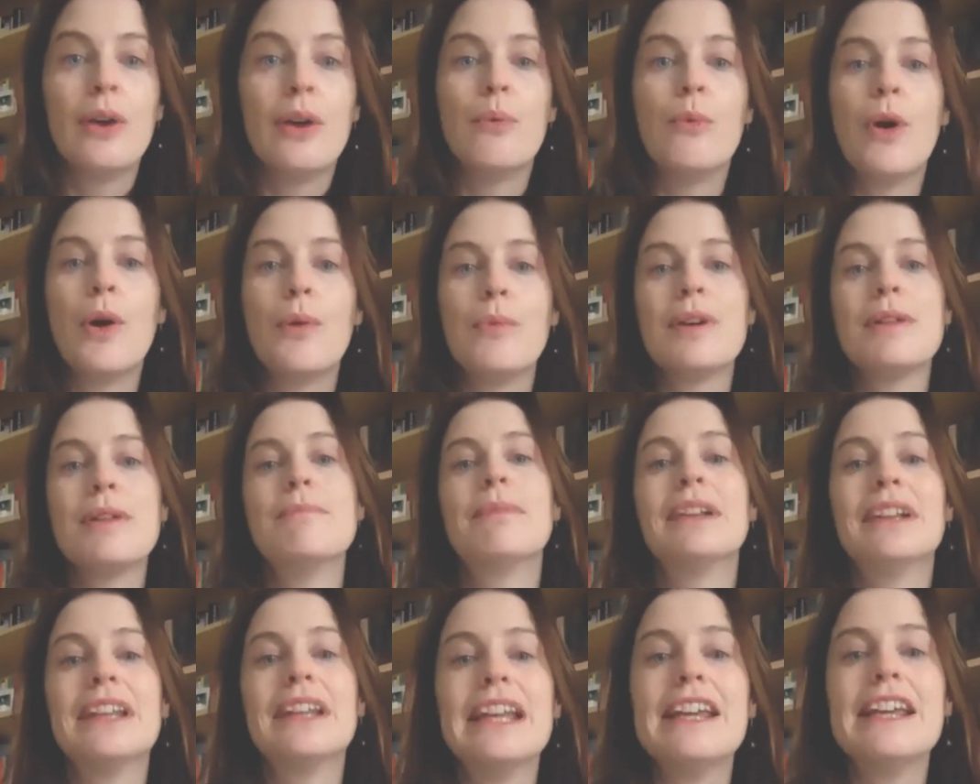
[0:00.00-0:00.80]
What we
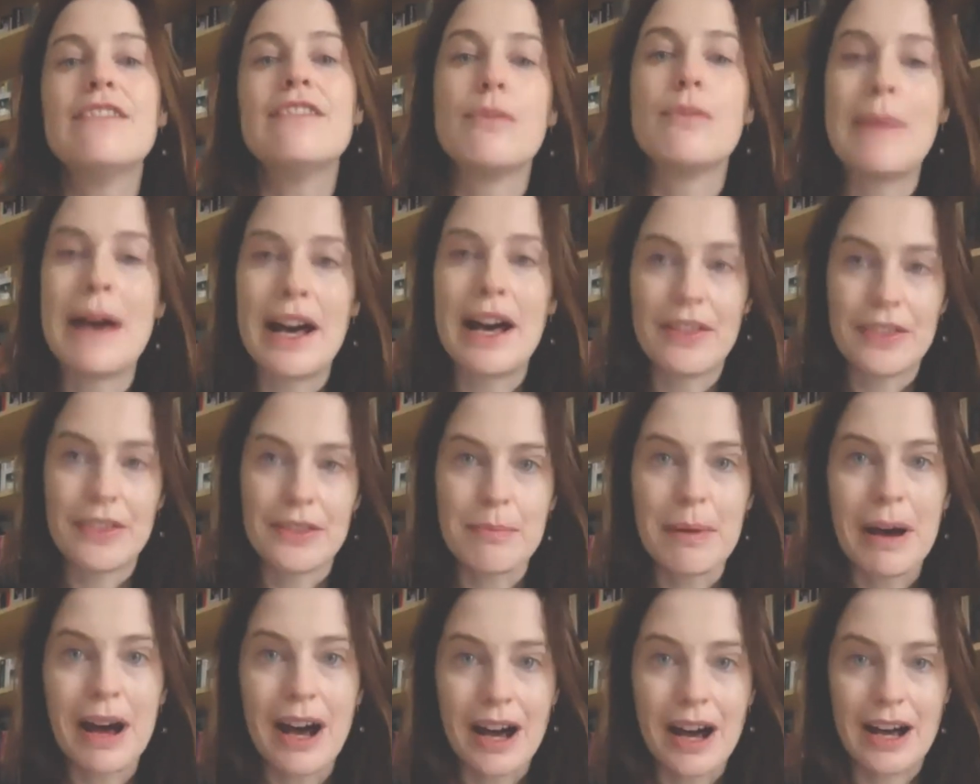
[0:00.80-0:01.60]
believe about
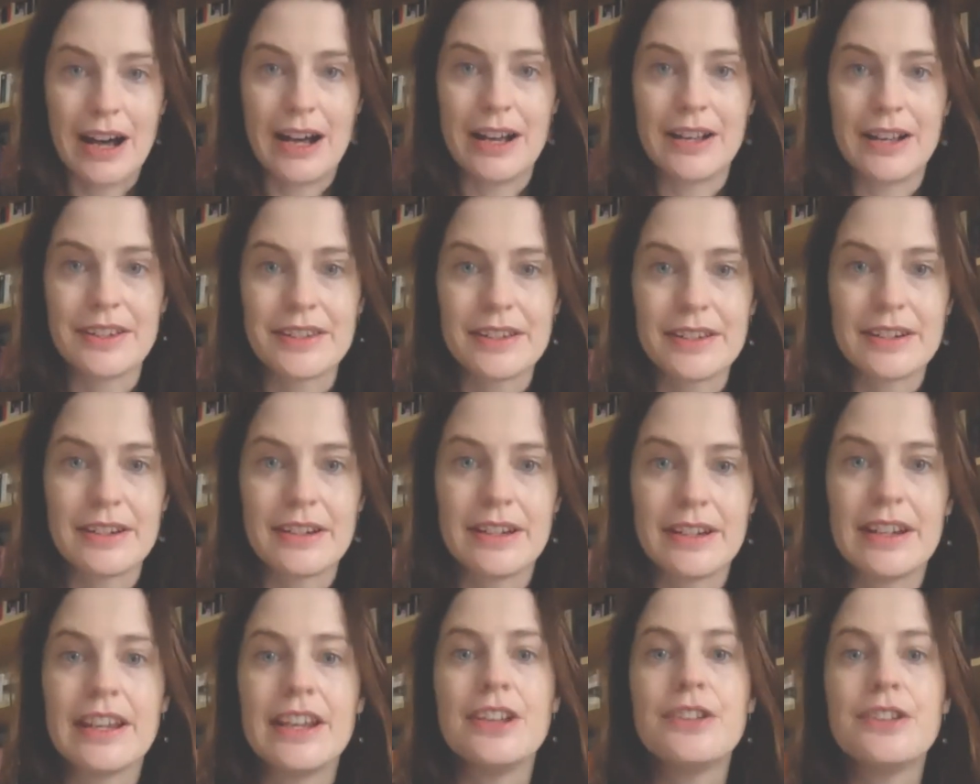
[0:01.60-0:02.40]
the past
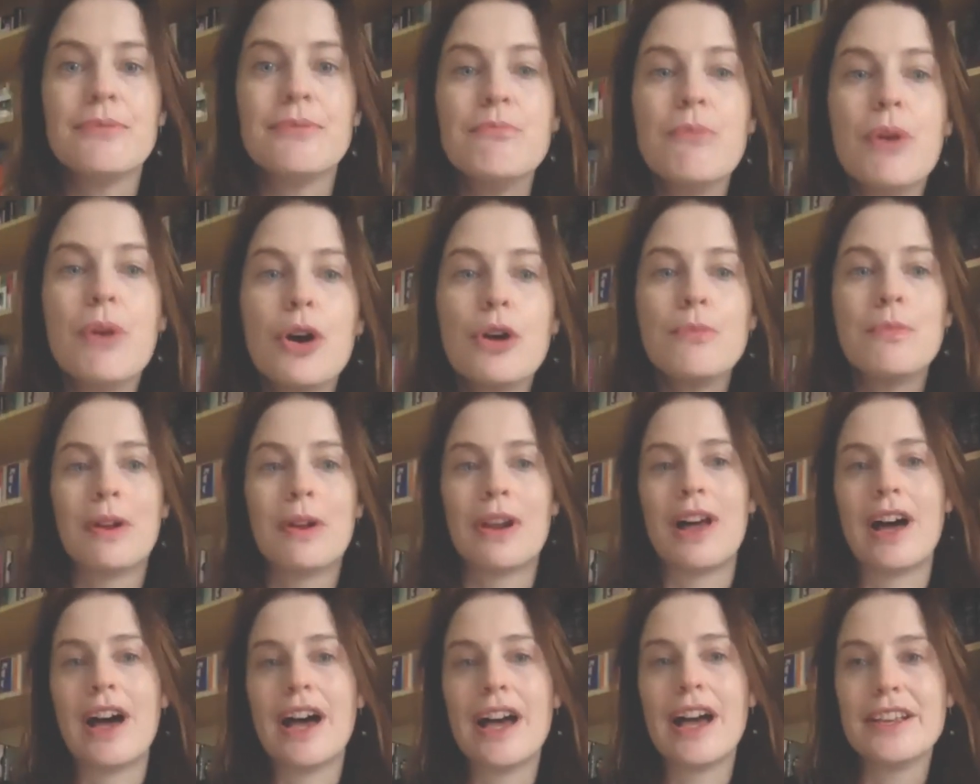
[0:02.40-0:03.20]
is
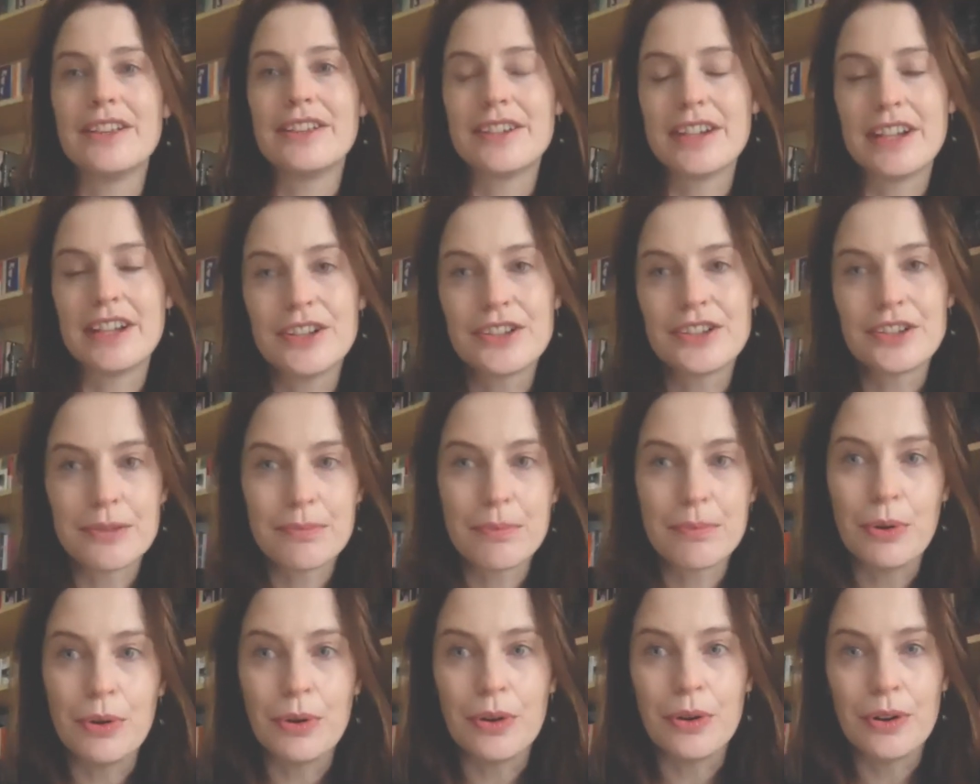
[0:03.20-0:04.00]
mobilized in
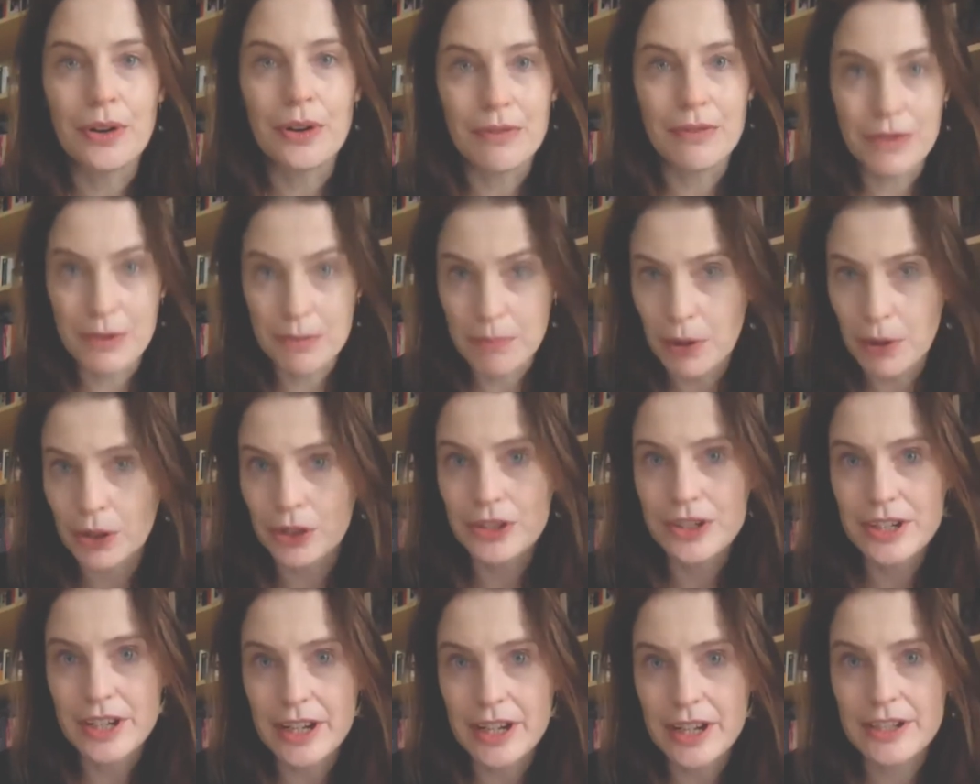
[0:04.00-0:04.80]
support of the
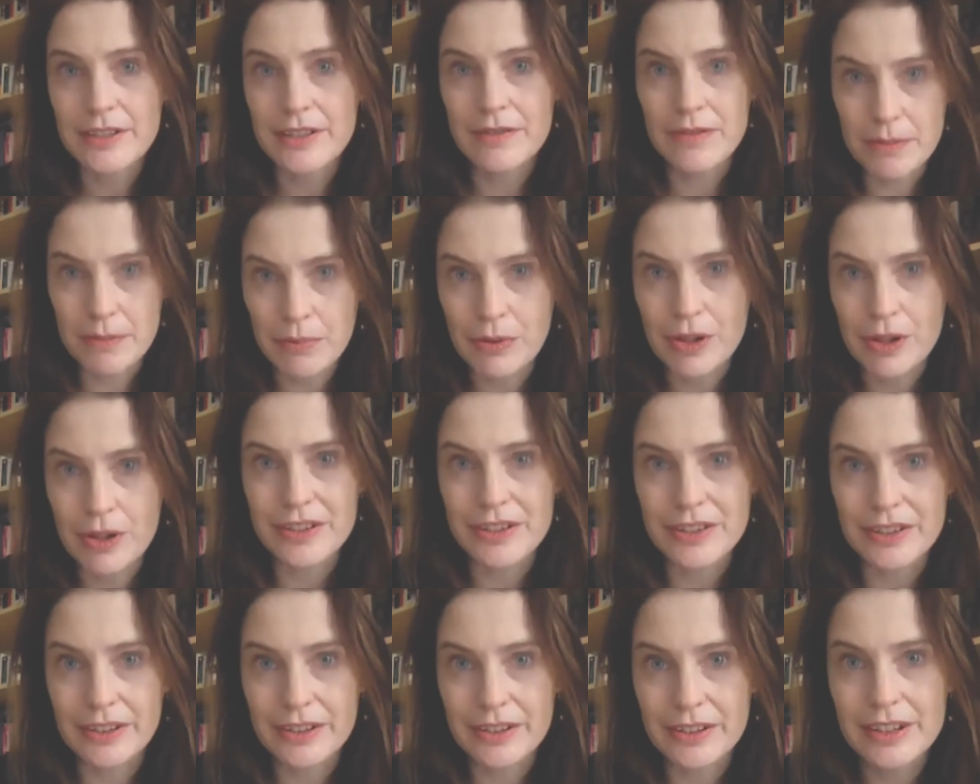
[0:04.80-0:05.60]
politics of the
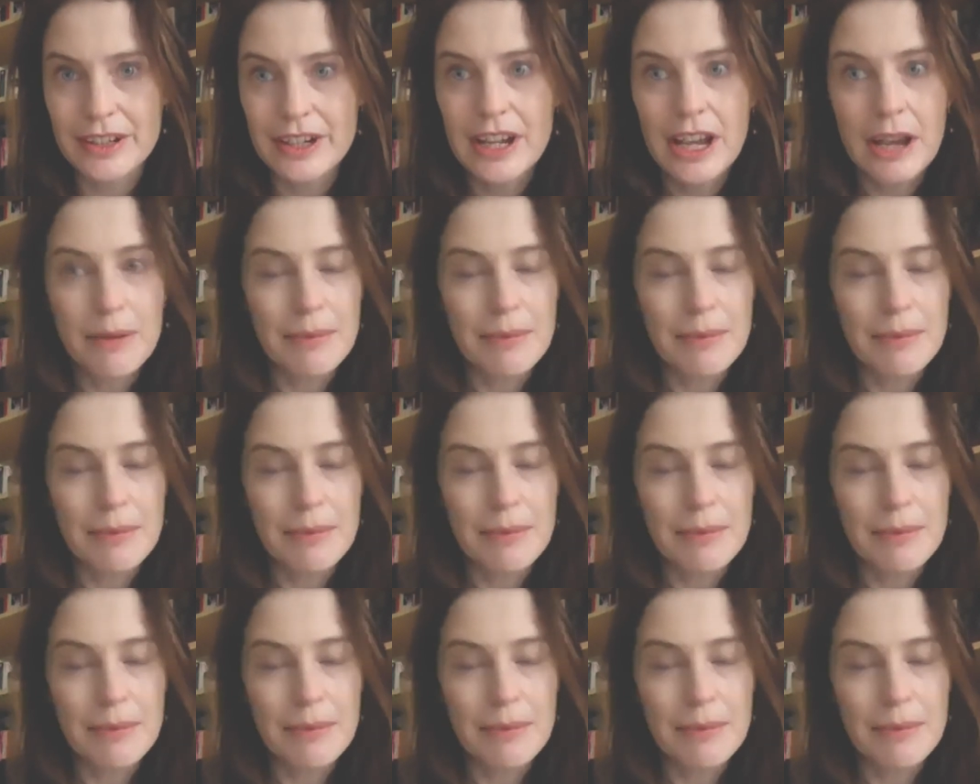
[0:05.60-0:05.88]
present.